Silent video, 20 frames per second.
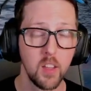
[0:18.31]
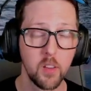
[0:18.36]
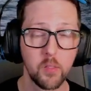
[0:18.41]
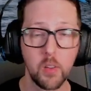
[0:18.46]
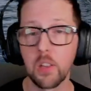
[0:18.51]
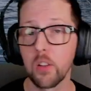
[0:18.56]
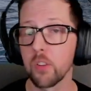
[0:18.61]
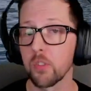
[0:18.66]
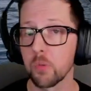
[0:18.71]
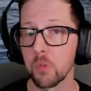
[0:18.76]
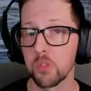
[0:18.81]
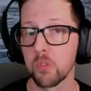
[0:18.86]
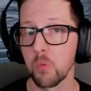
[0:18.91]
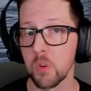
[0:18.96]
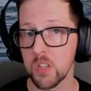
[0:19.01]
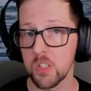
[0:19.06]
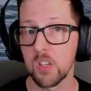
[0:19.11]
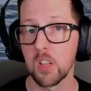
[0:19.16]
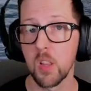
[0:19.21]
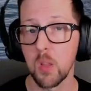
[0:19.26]
Velos was
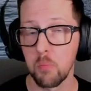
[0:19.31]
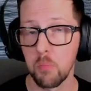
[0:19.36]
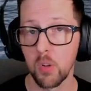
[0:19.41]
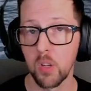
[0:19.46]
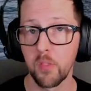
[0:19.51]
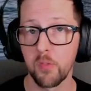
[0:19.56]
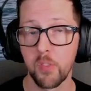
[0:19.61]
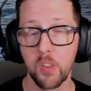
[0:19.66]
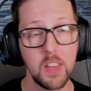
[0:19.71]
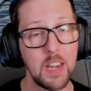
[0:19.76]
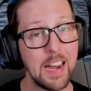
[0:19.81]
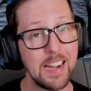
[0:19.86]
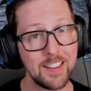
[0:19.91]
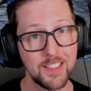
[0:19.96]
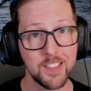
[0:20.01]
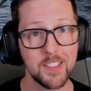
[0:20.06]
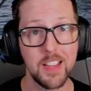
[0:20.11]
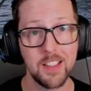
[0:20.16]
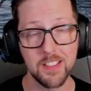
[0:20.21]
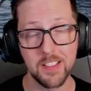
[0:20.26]
originally built for the United
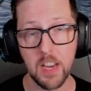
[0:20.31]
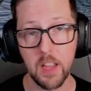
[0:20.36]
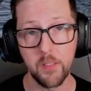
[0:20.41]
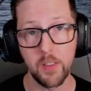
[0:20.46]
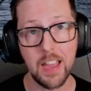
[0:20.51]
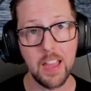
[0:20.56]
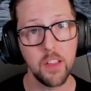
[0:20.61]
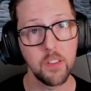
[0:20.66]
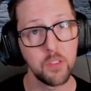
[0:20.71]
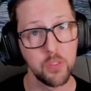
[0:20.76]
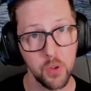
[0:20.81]
States Navy as